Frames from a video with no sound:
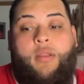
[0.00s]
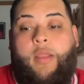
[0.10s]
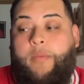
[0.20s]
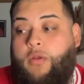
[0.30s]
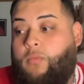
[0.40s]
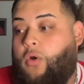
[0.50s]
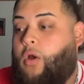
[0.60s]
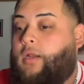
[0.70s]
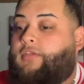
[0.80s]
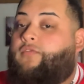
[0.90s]
Let me know more
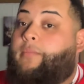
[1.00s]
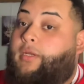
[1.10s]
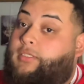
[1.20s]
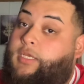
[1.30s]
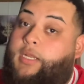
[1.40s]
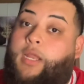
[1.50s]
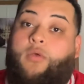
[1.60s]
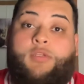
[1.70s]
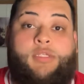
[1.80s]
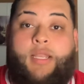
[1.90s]
artists from your city. I know
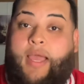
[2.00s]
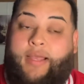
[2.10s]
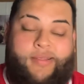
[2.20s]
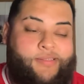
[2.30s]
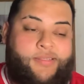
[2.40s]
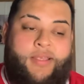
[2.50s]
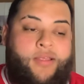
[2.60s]
there's a lot, because